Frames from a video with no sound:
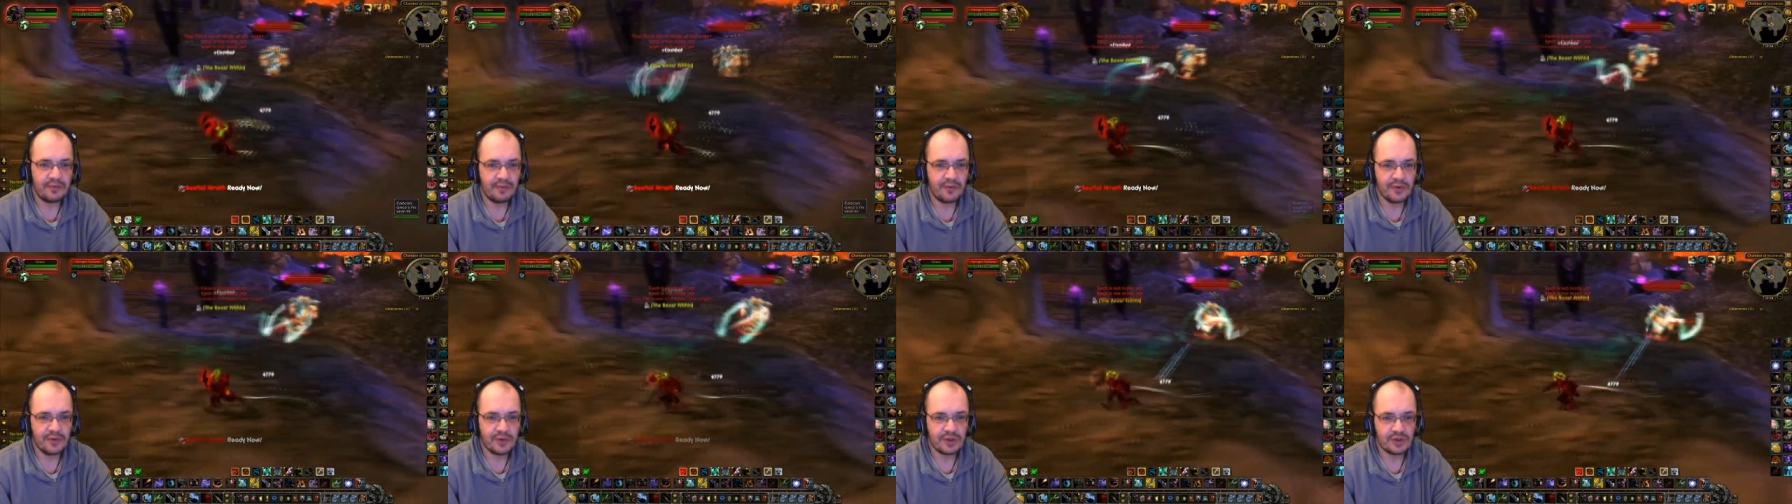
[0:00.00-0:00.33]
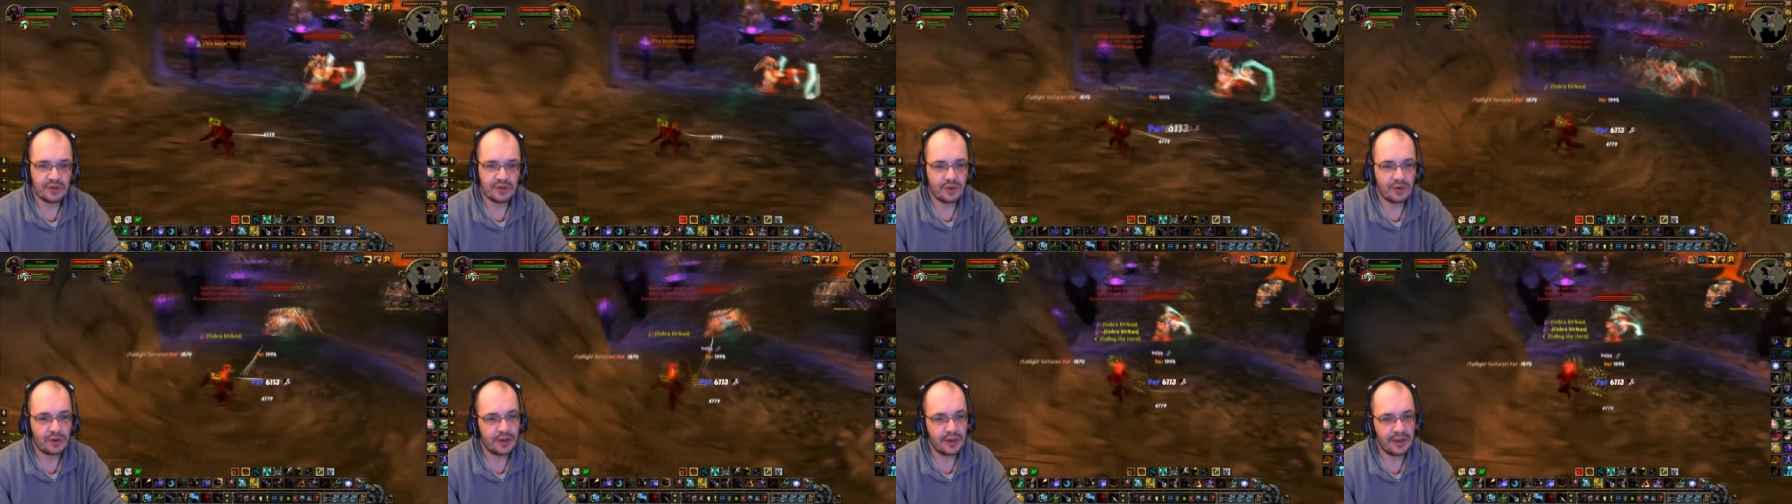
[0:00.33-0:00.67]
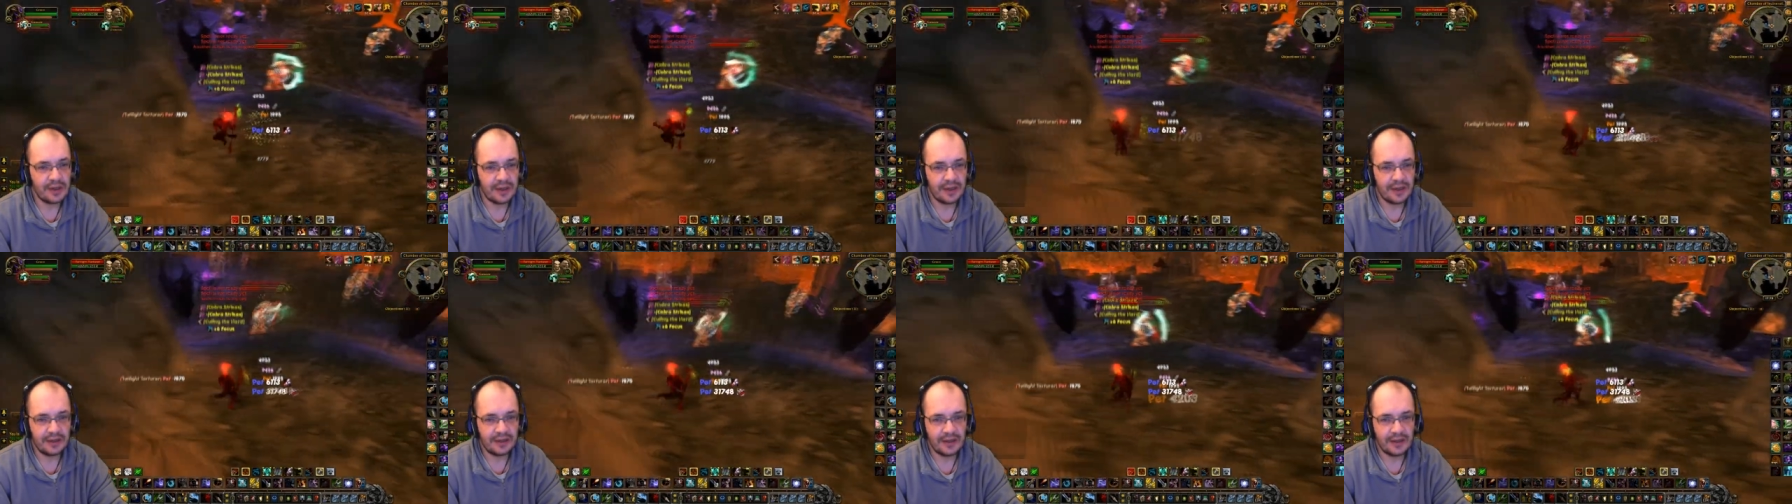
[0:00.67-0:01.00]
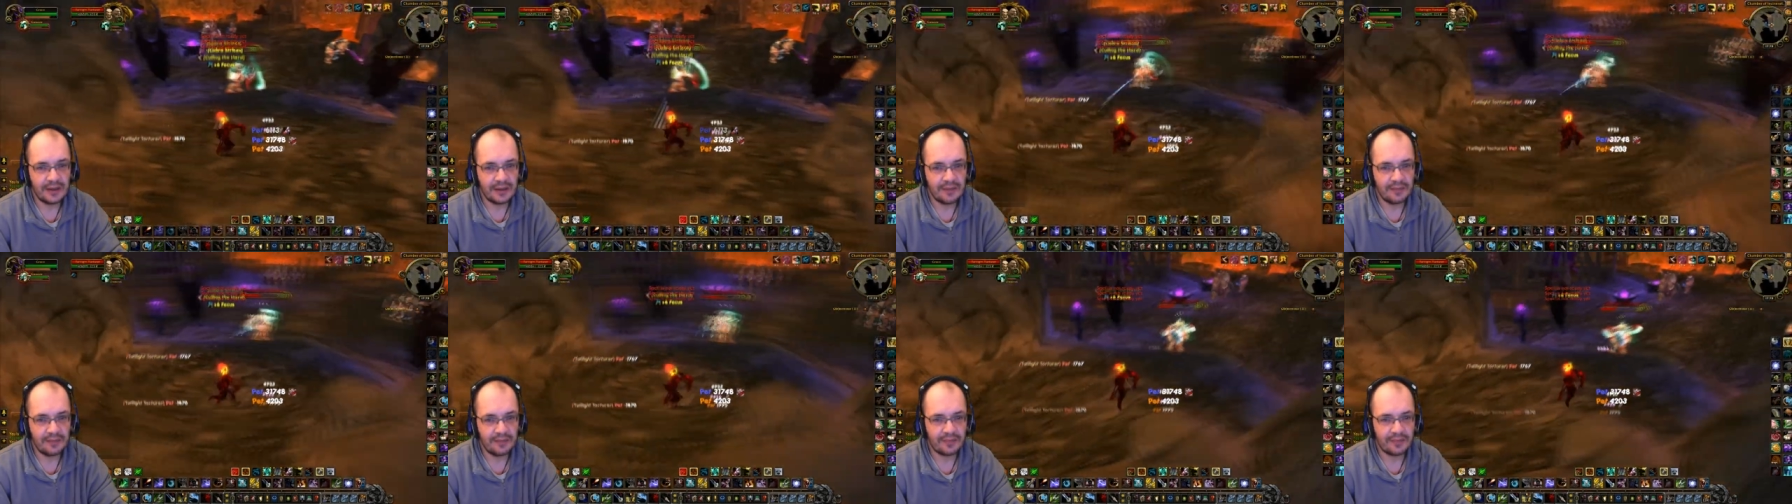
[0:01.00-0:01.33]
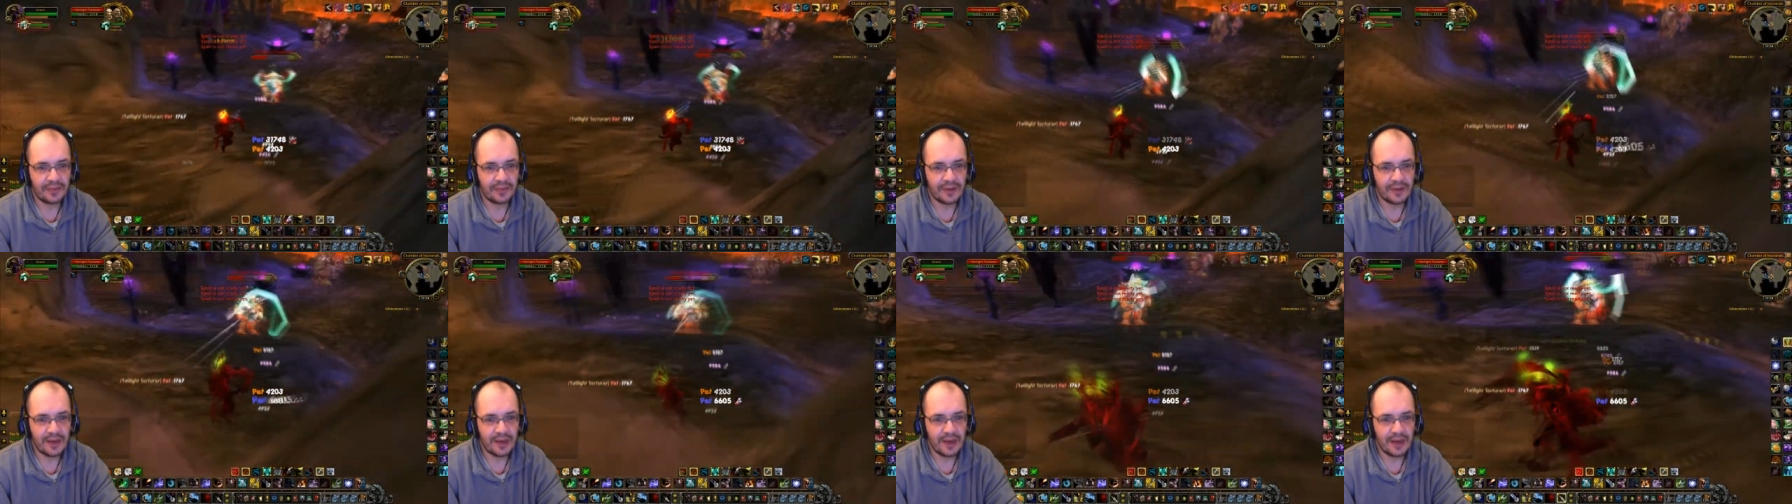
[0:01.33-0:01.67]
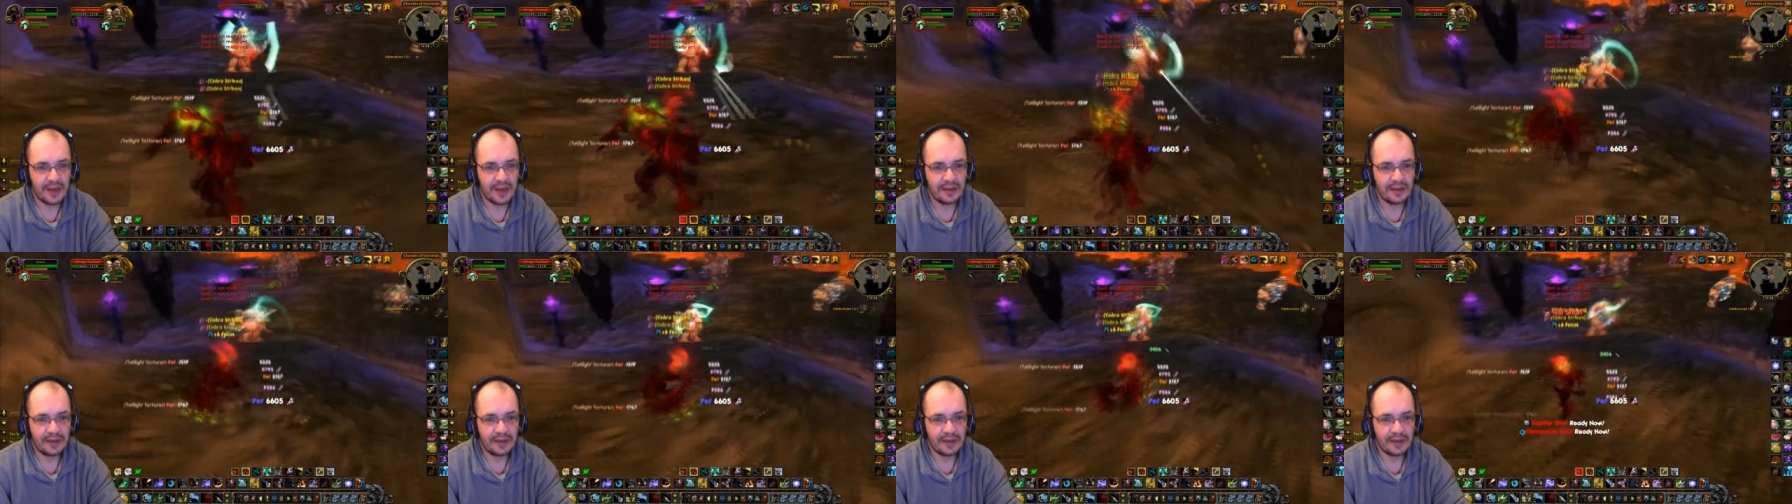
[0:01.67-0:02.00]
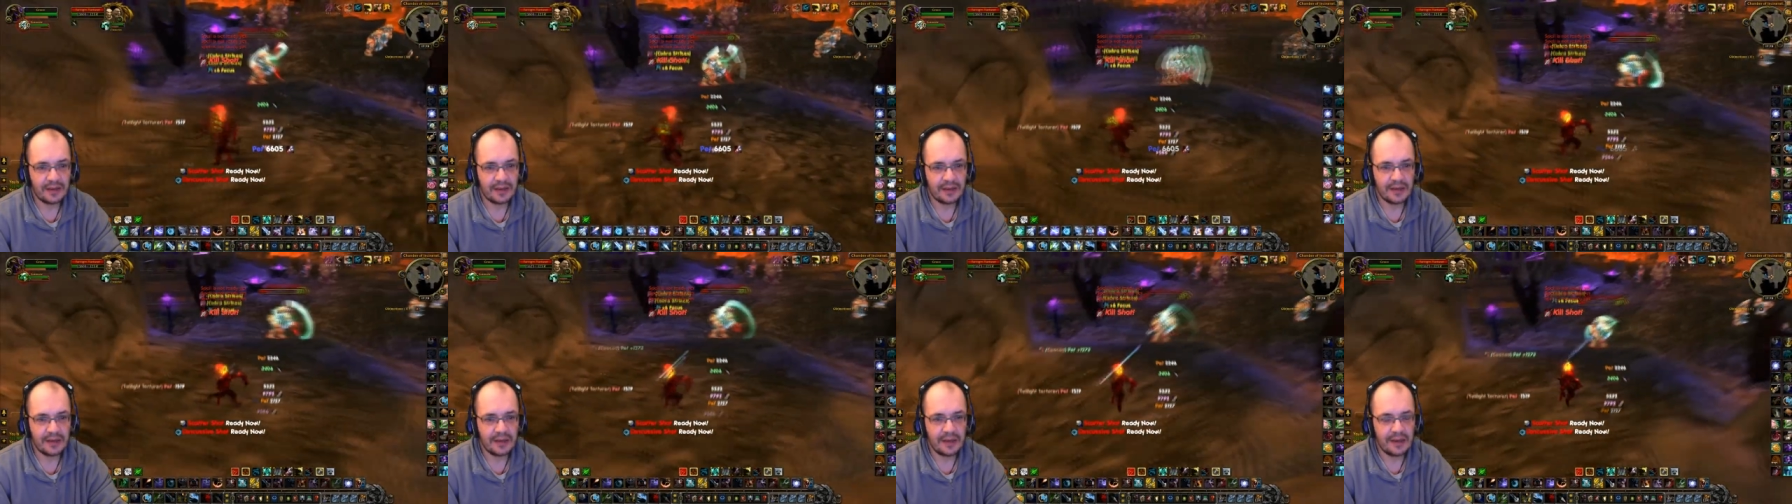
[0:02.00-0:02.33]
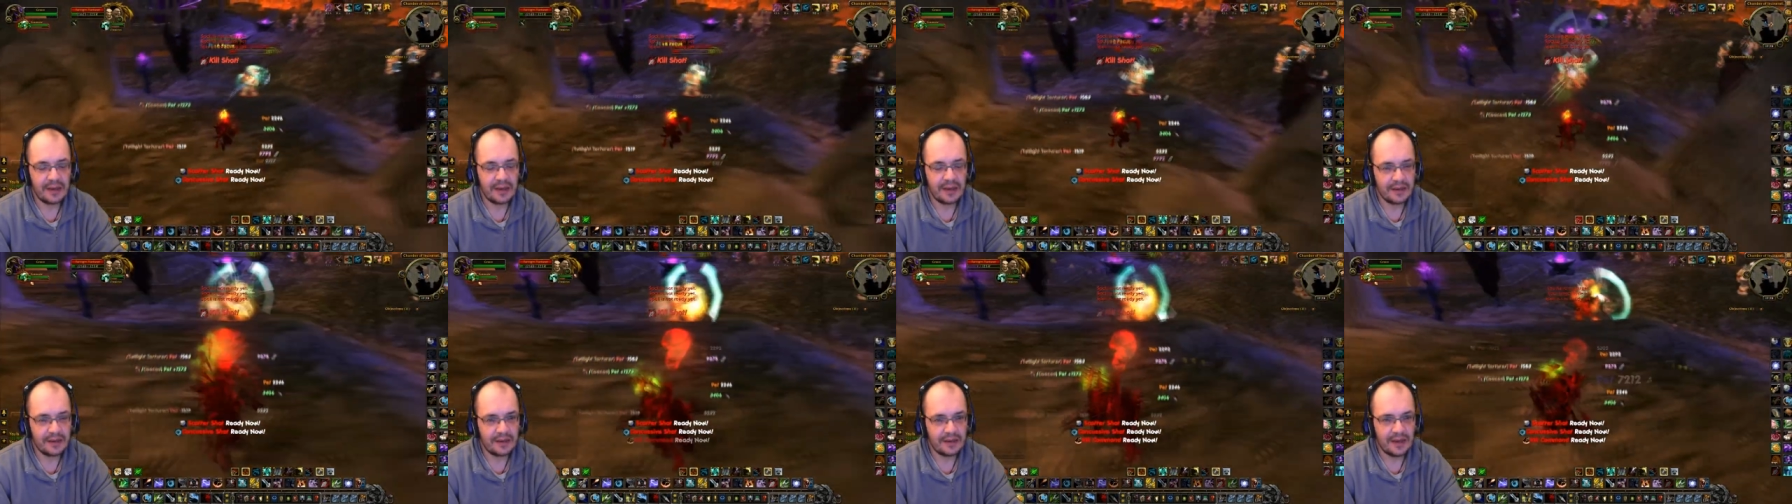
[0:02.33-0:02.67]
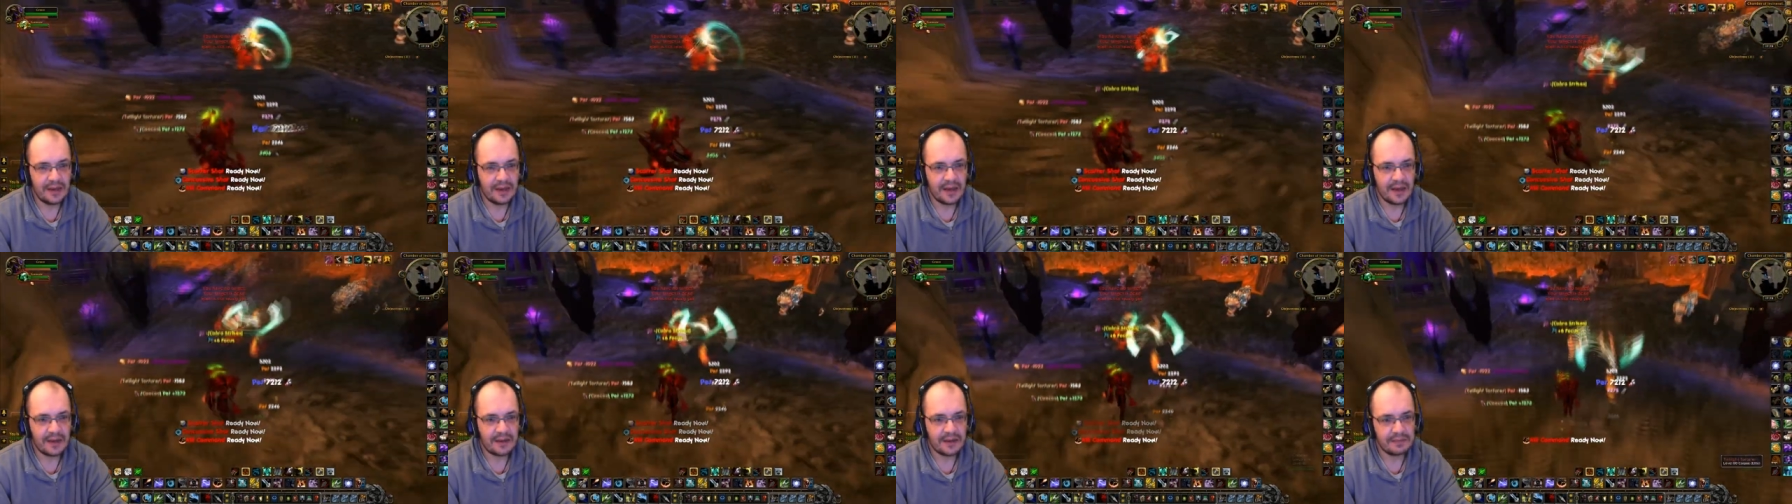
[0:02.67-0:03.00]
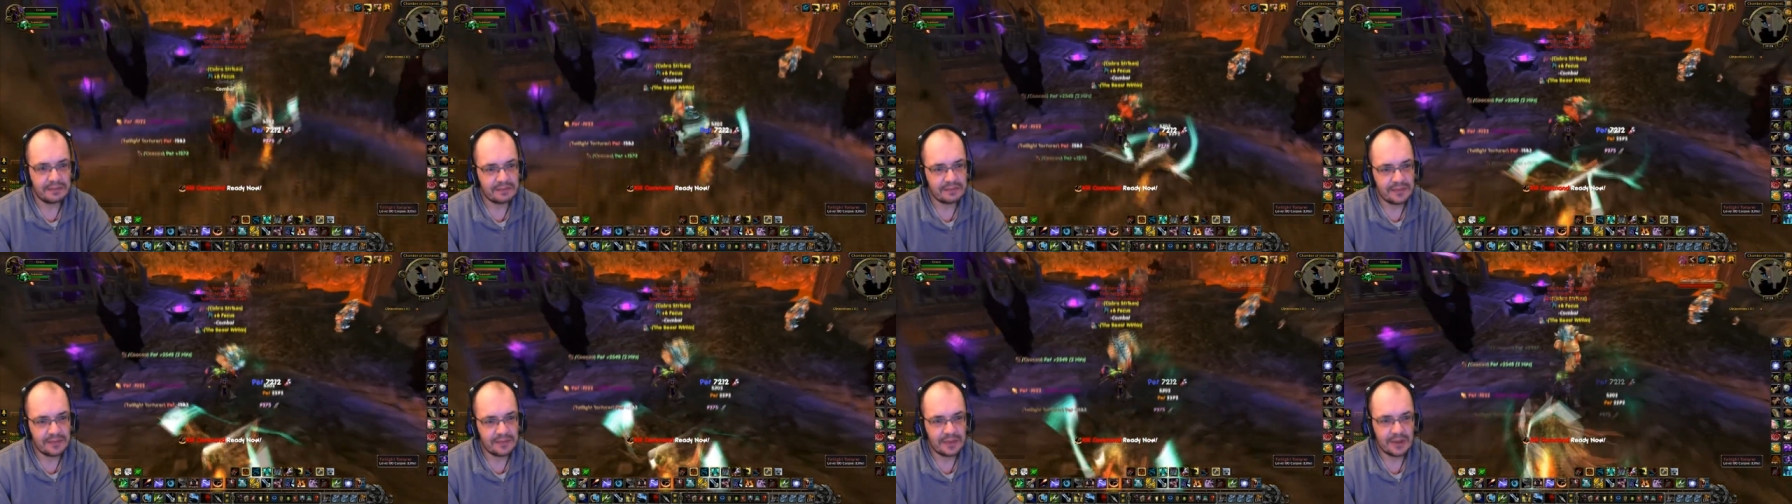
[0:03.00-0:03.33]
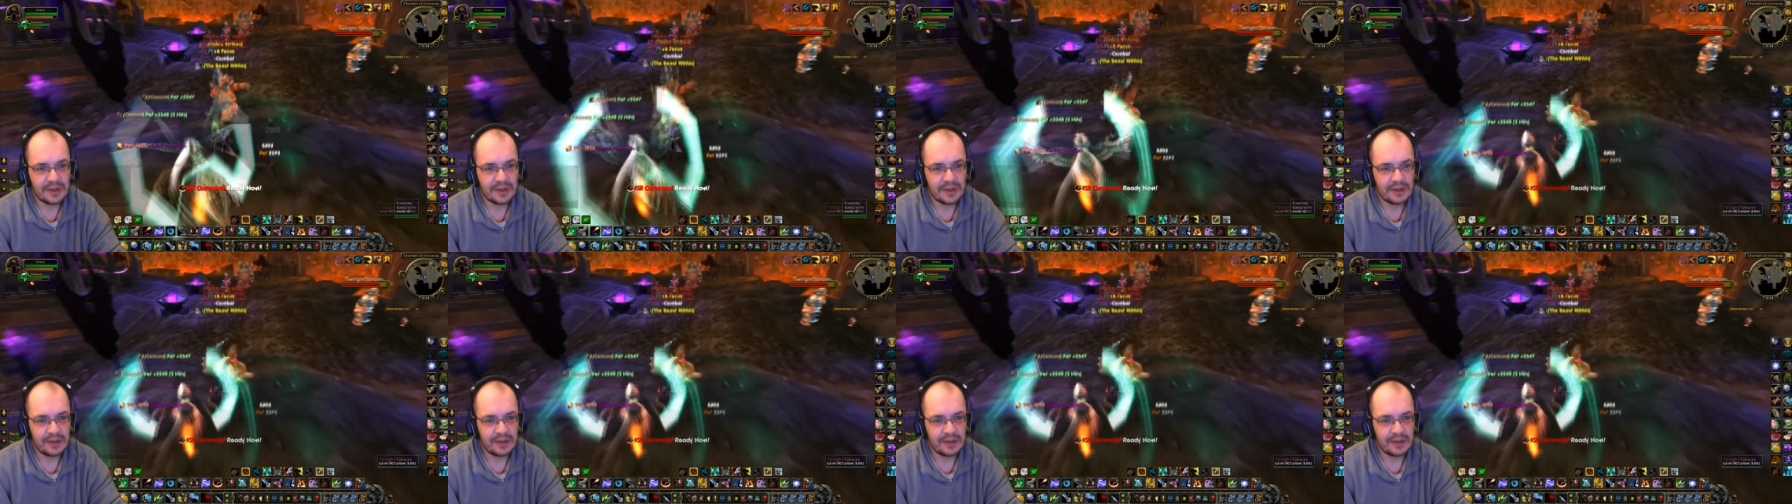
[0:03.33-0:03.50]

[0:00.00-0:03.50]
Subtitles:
before you start hitting. And yeah,